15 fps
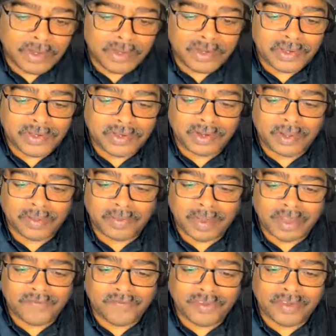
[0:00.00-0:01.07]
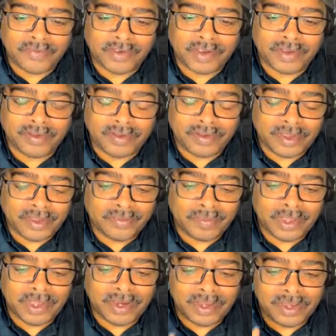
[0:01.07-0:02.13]
Cheech and Chong, my favorite
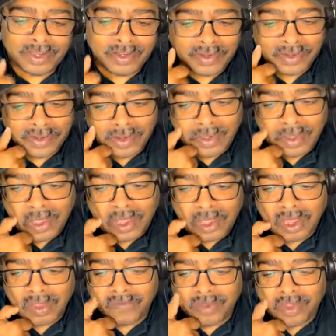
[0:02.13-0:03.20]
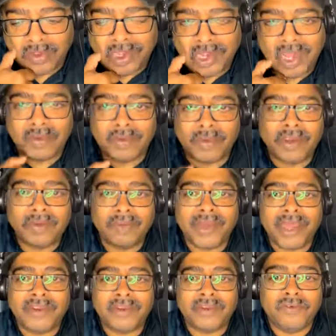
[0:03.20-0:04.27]
comedians of all time. Can you
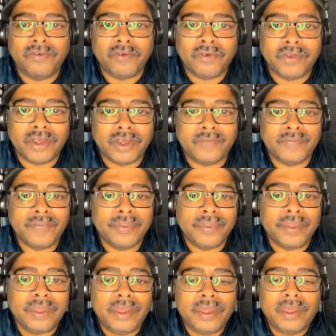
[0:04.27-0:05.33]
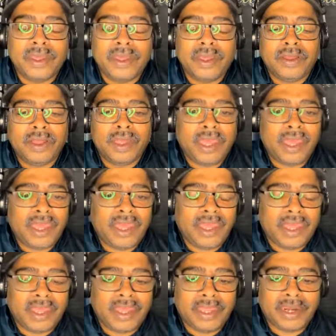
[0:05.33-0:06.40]
imagine growing up
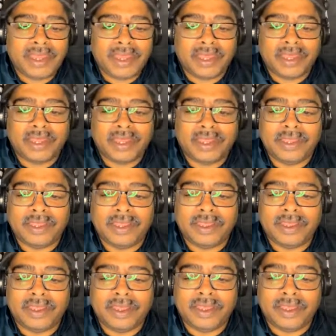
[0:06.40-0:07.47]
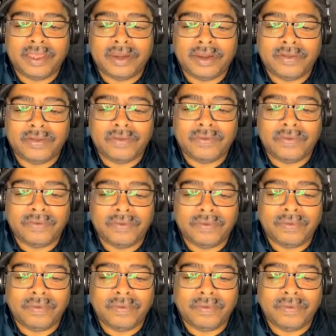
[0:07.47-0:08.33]
and you know,